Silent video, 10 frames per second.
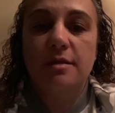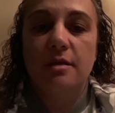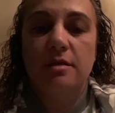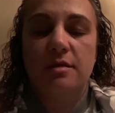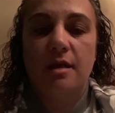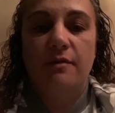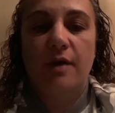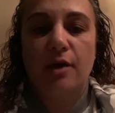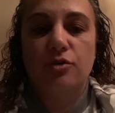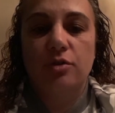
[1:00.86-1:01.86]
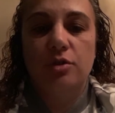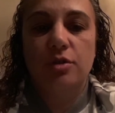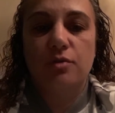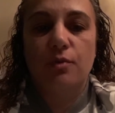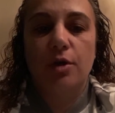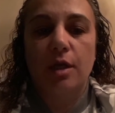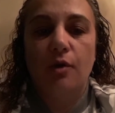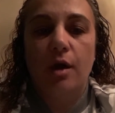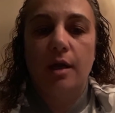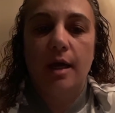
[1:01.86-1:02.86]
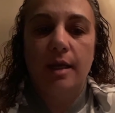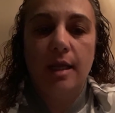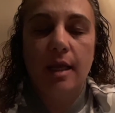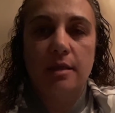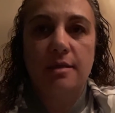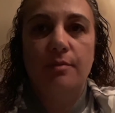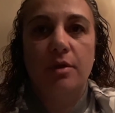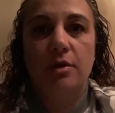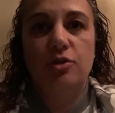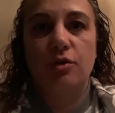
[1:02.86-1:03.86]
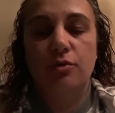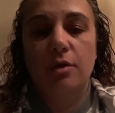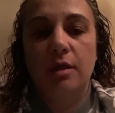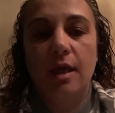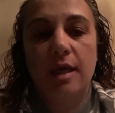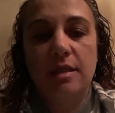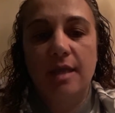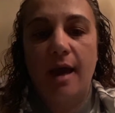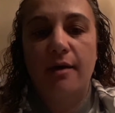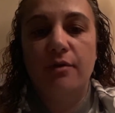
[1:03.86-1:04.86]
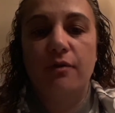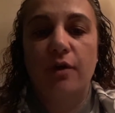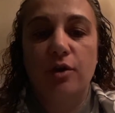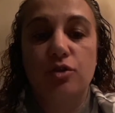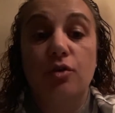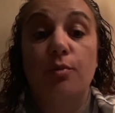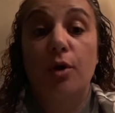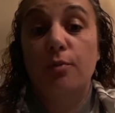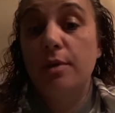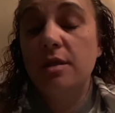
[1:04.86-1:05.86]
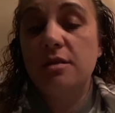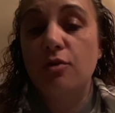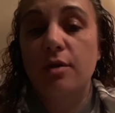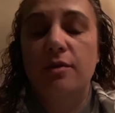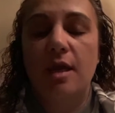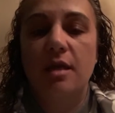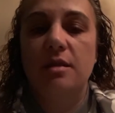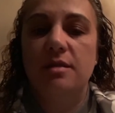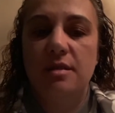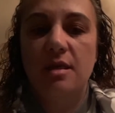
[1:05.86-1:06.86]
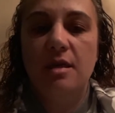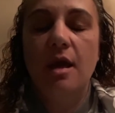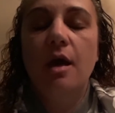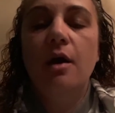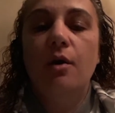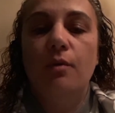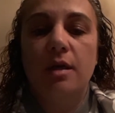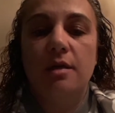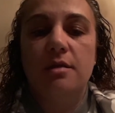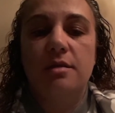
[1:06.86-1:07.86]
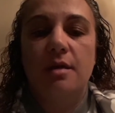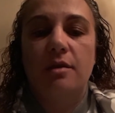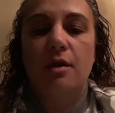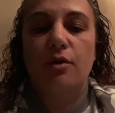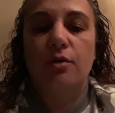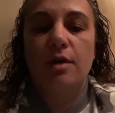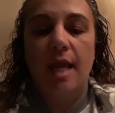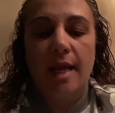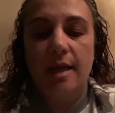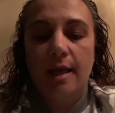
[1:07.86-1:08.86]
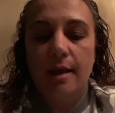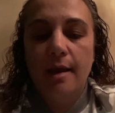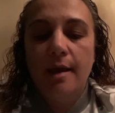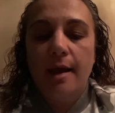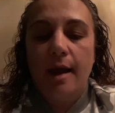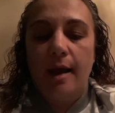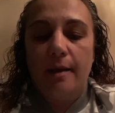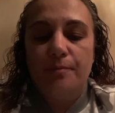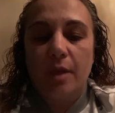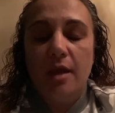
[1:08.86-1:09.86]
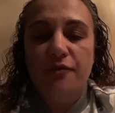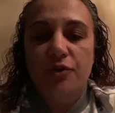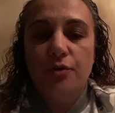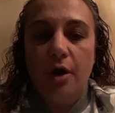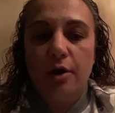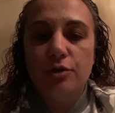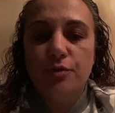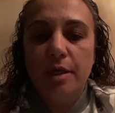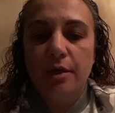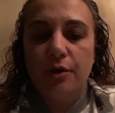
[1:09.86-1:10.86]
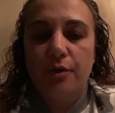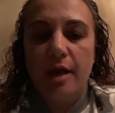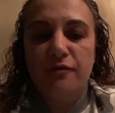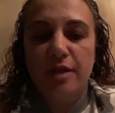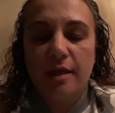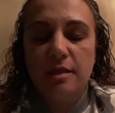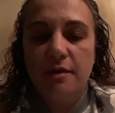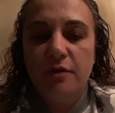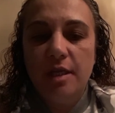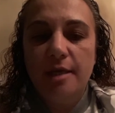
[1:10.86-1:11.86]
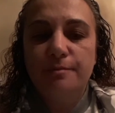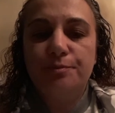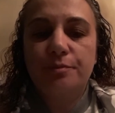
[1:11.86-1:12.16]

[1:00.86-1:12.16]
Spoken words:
instead of actually just working on cutting. And typically, children like to have a functional purpose so that they can see what it is that they're creating. If you are doing a craft activity,